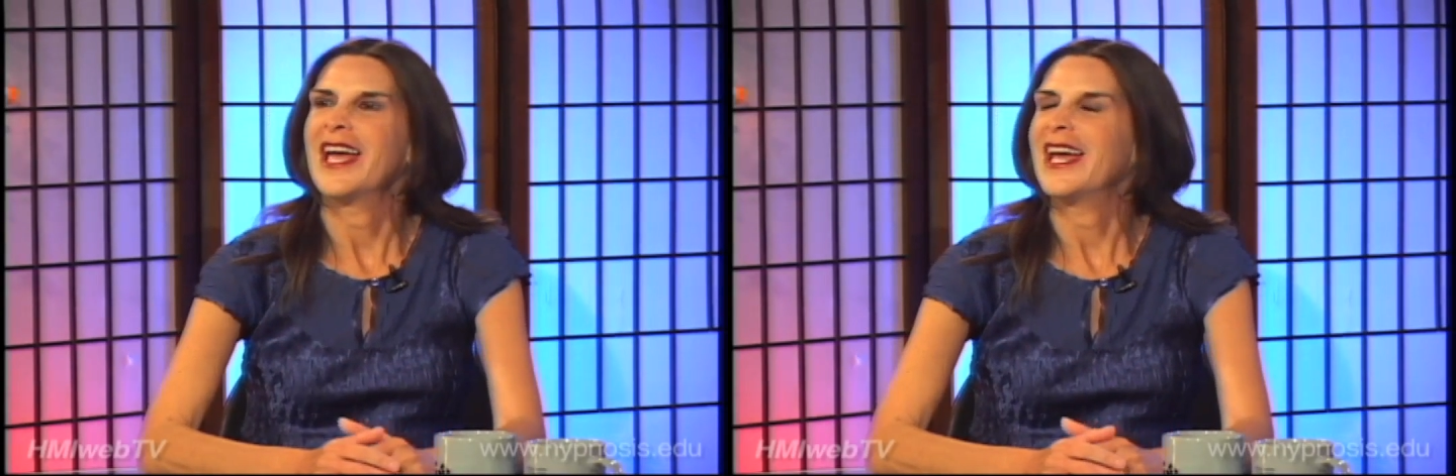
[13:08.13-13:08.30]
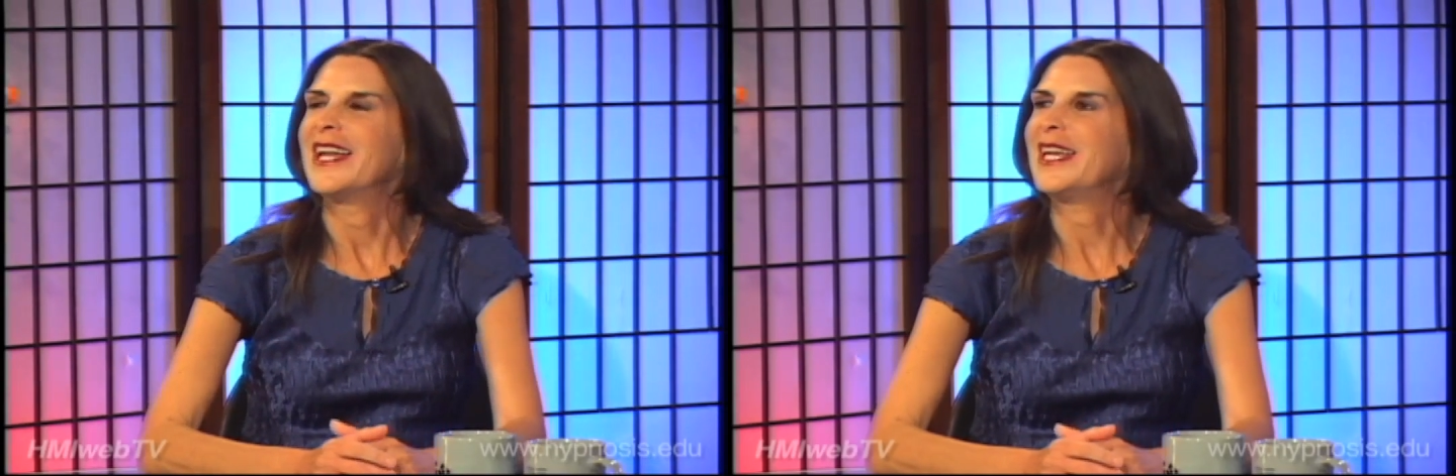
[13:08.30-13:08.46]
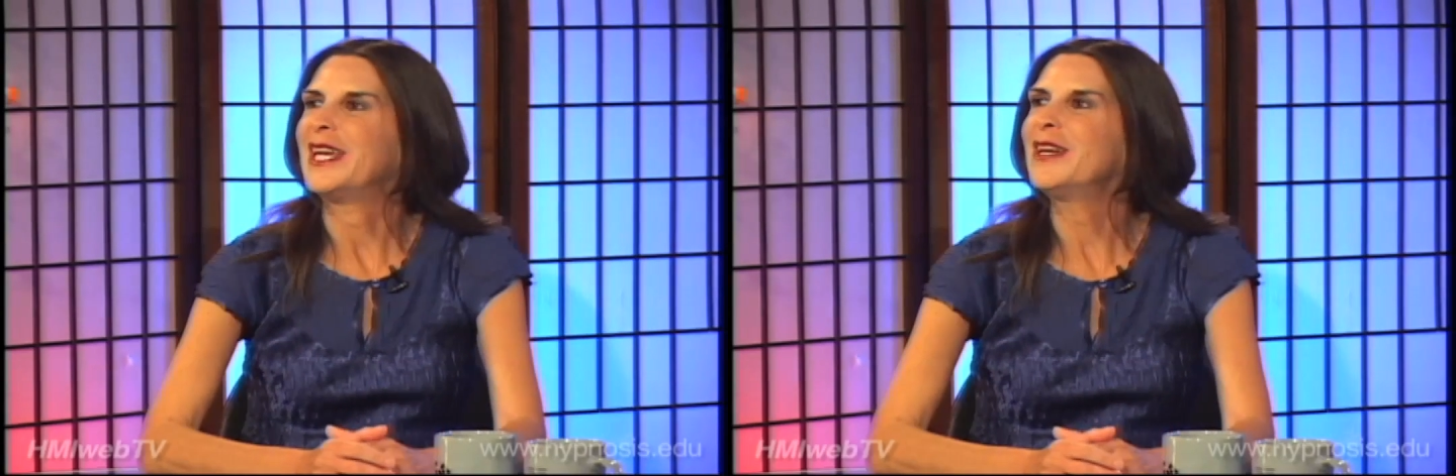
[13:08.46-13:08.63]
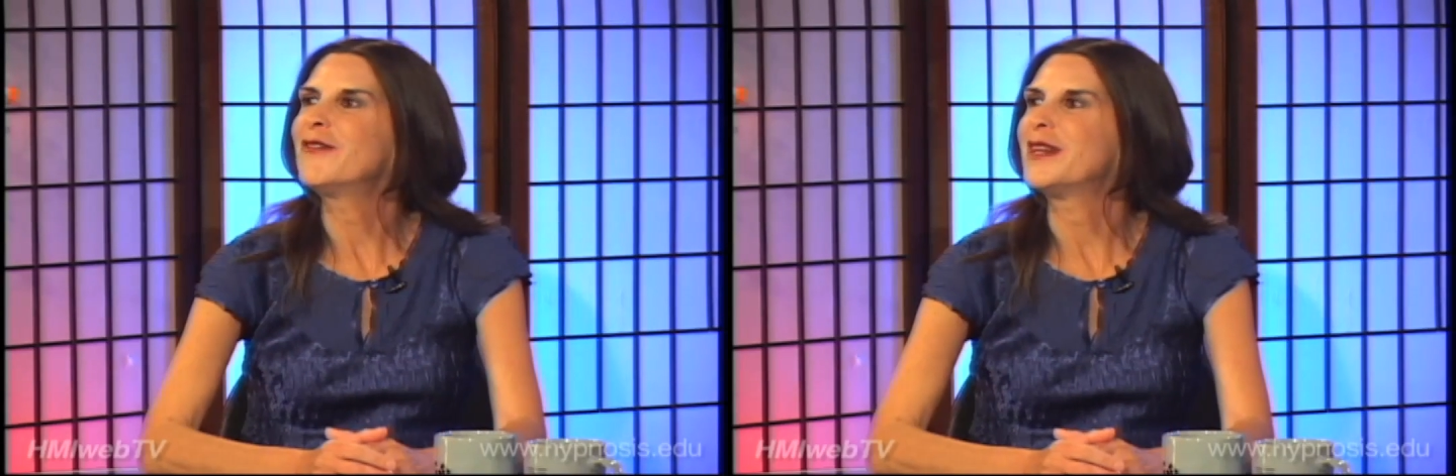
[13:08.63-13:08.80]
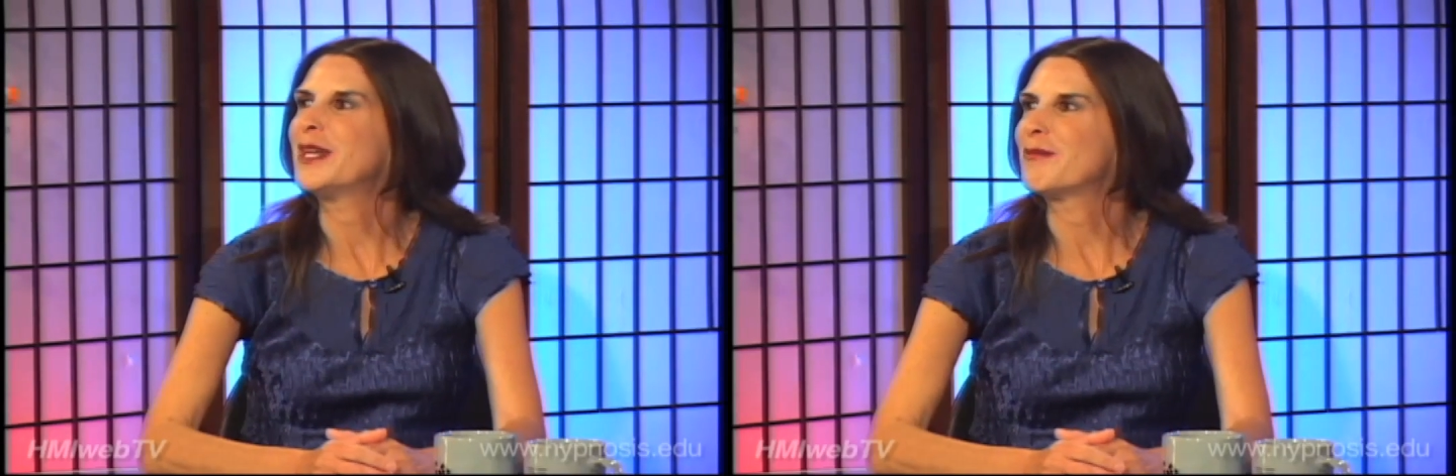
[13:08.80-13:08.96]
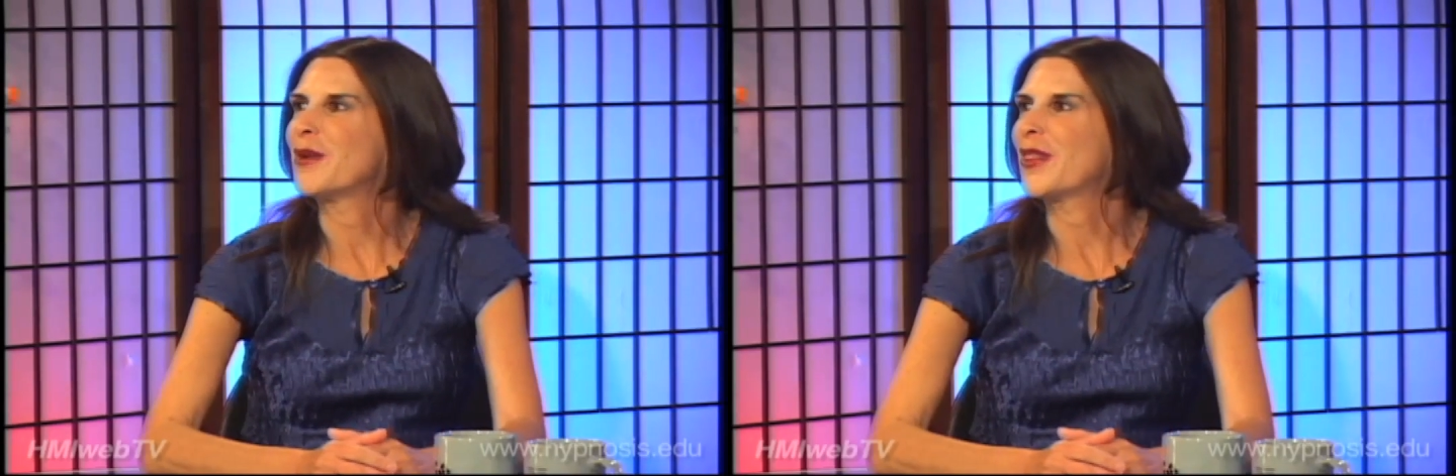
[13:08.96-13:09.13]
and even
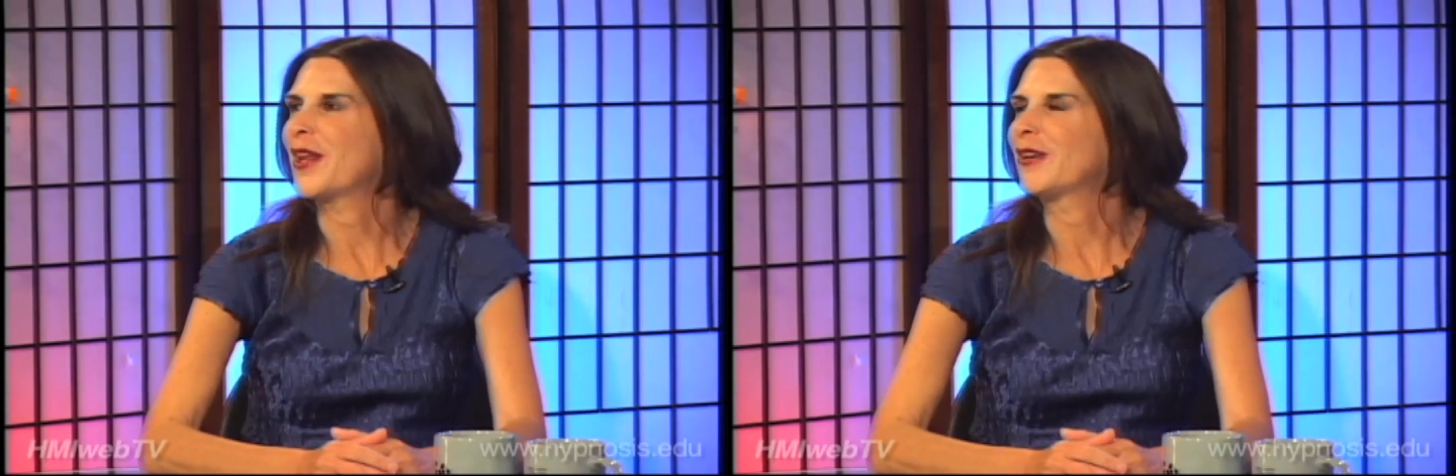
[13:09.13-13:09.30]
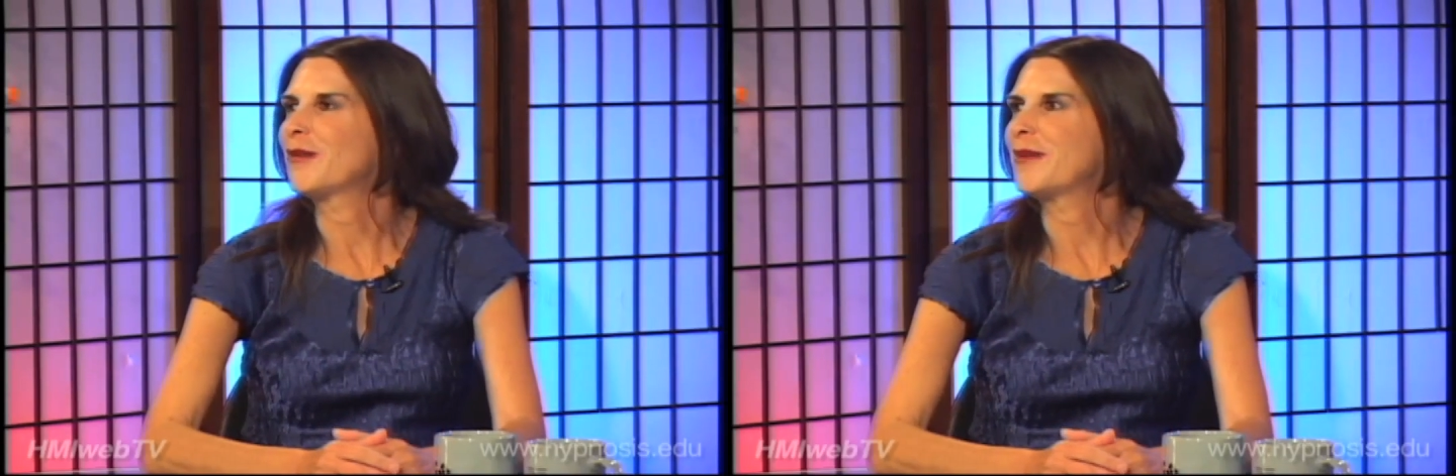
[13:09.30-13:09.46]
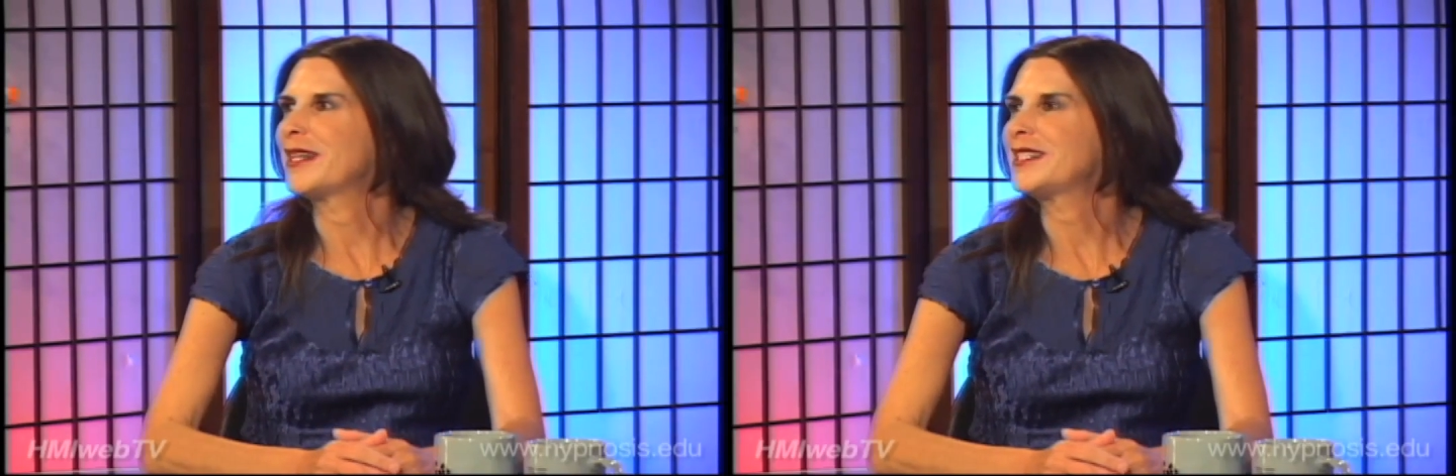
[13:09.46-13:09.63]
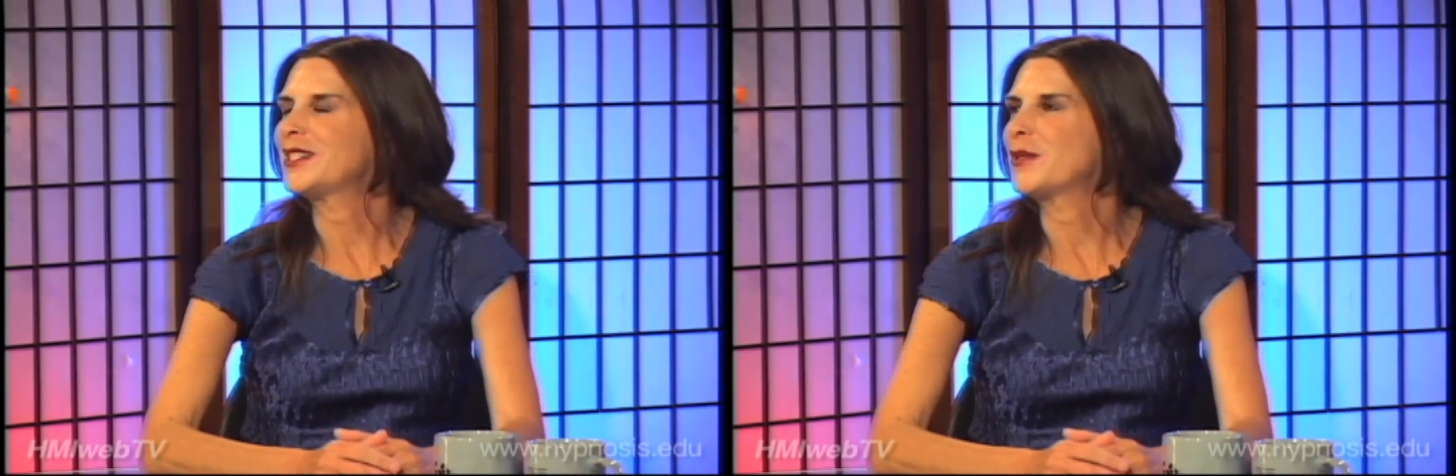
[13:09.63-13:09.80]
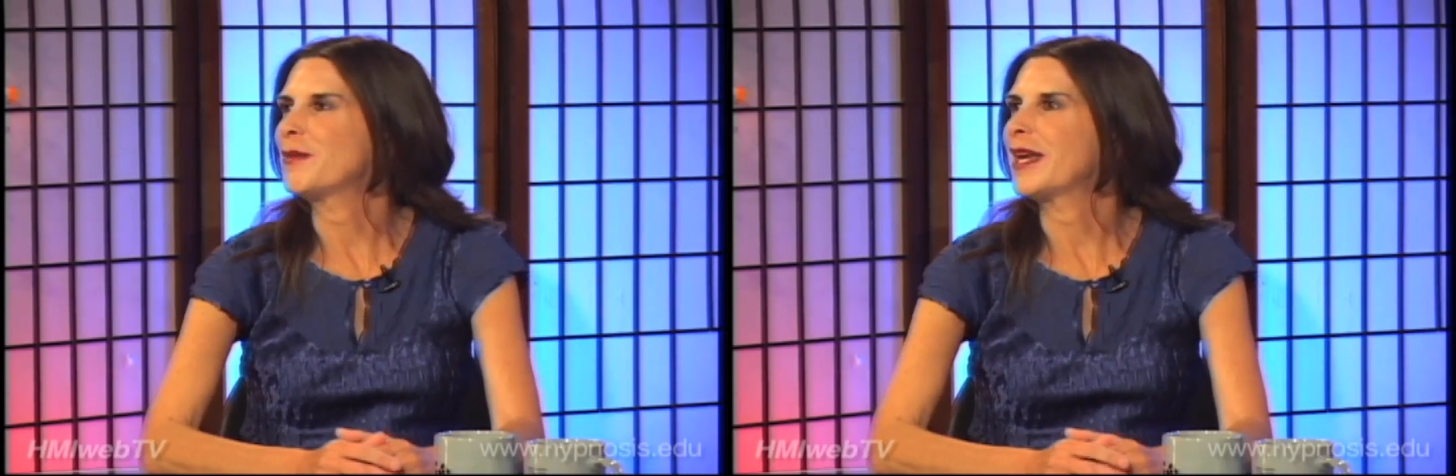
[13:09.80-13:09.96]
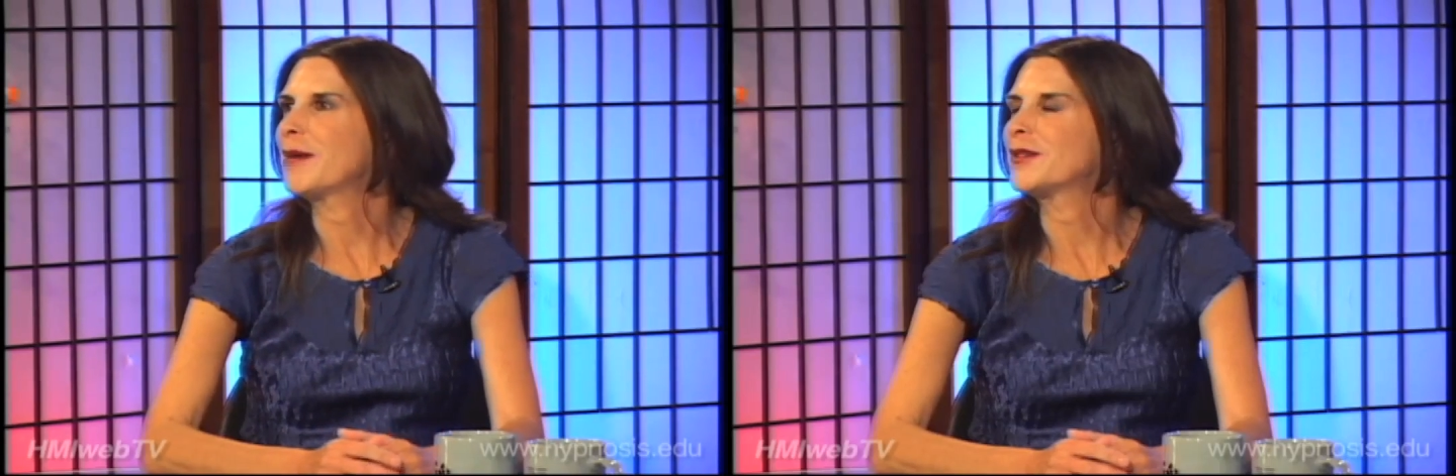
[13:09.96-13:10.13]
hypnotherapists to
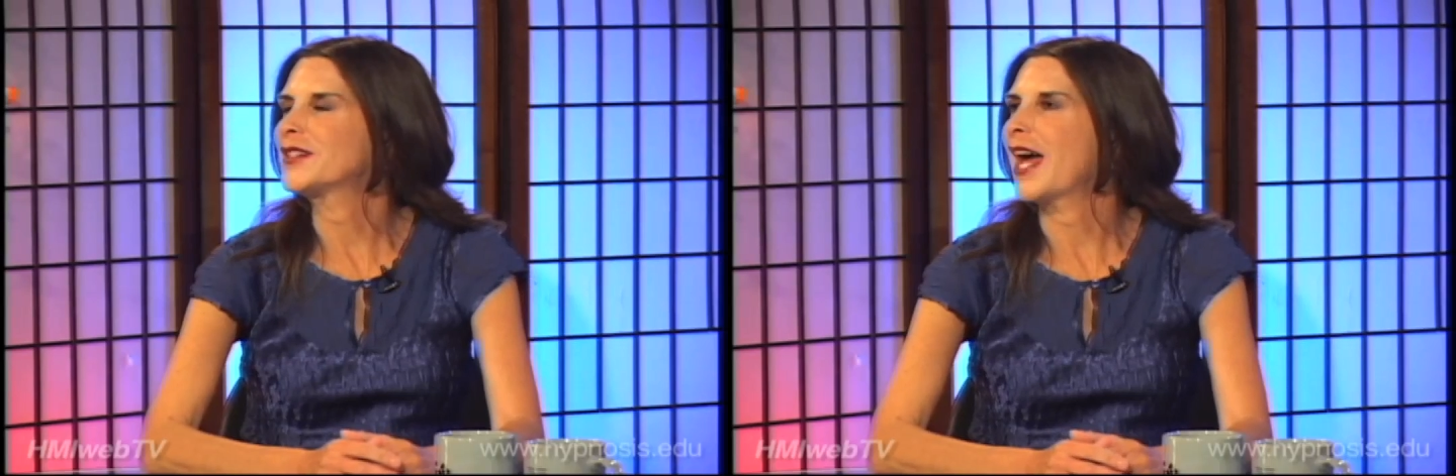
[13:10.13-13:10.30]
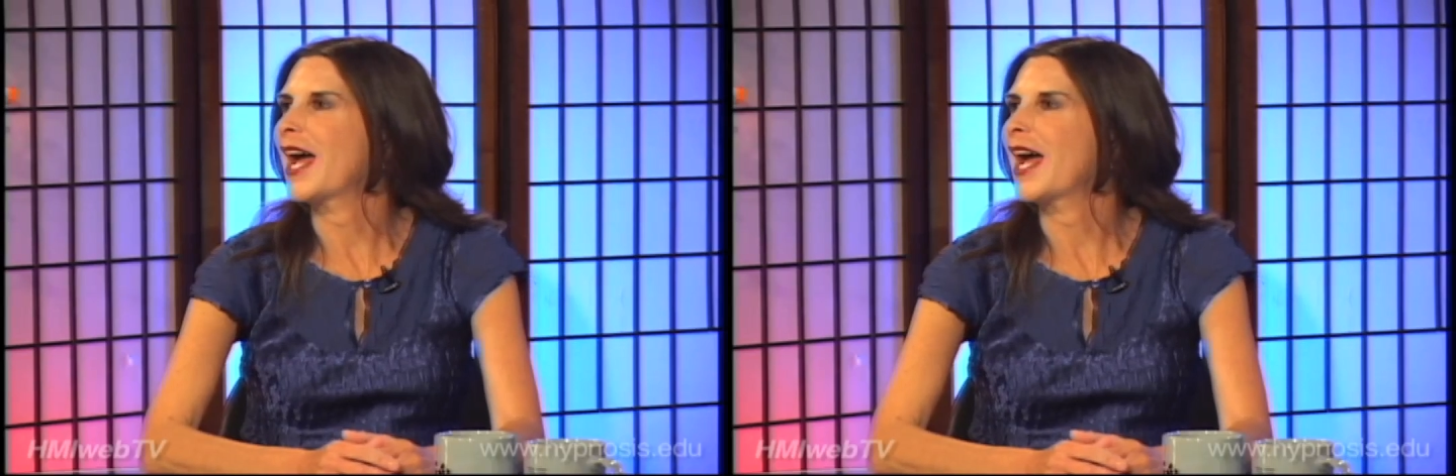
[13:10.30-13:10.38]
be able to